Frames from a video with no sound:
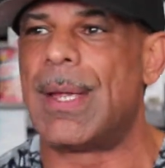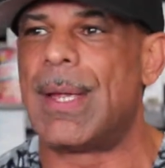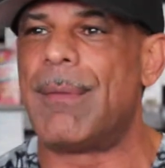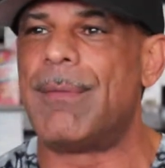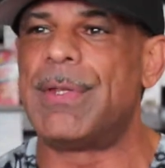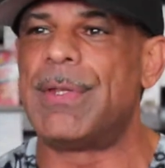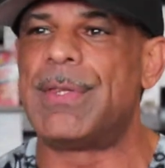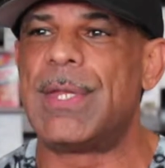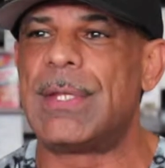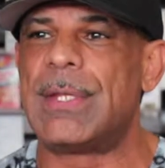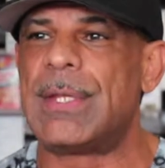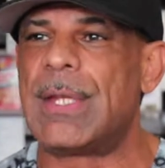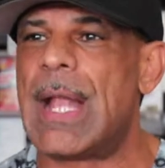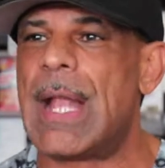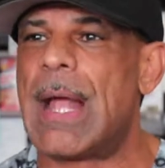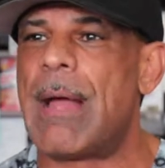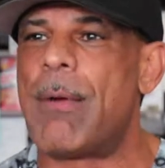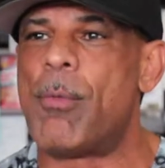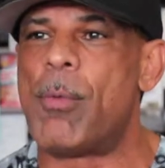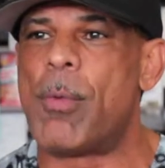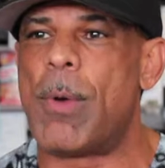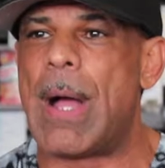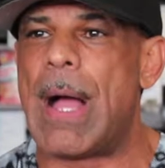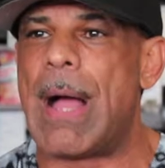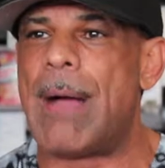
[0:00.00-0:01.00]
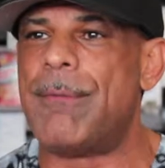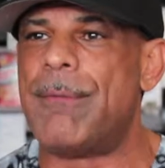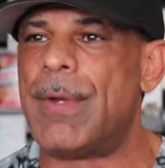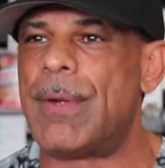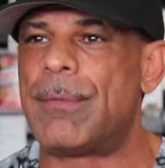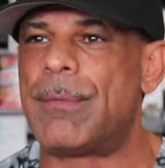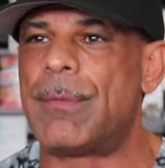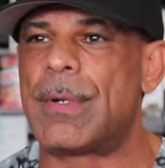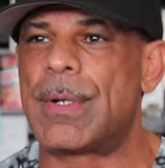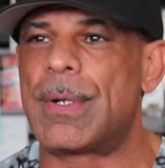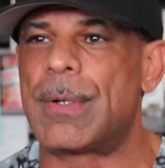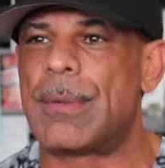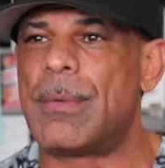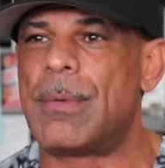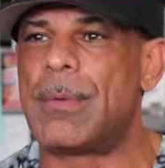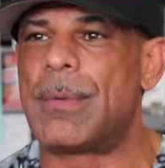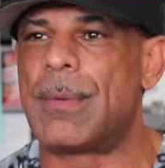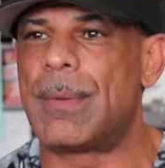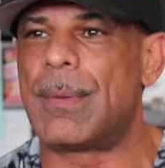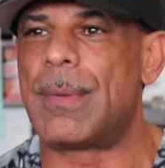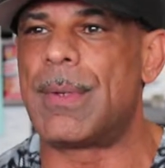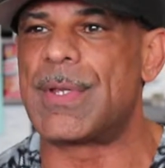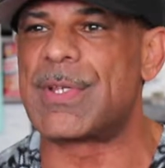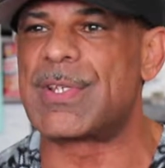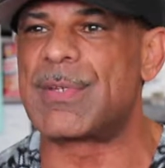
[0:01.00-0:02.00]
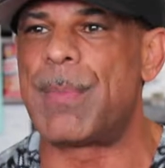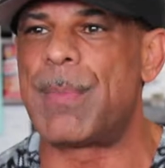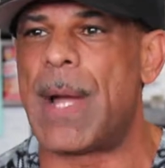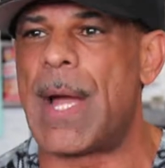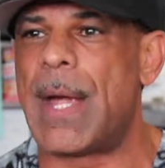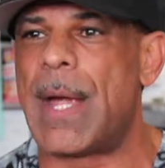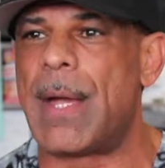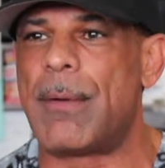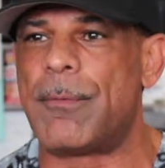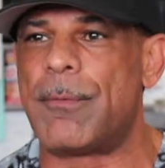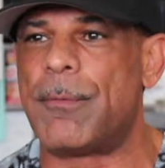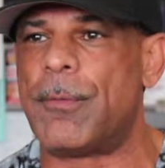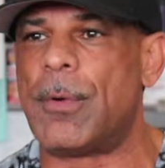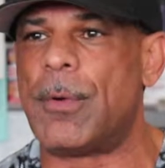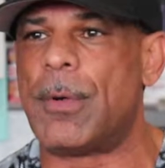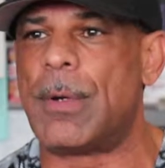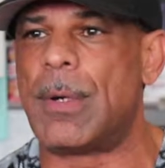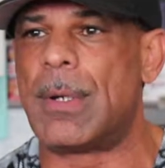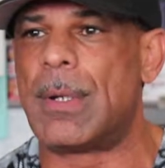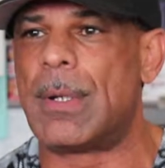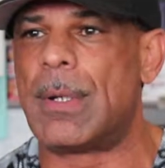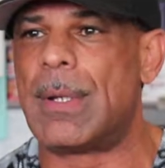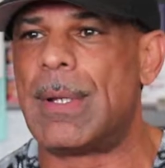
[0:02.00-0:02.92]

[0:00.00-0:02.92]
everything that I've ever aspired for.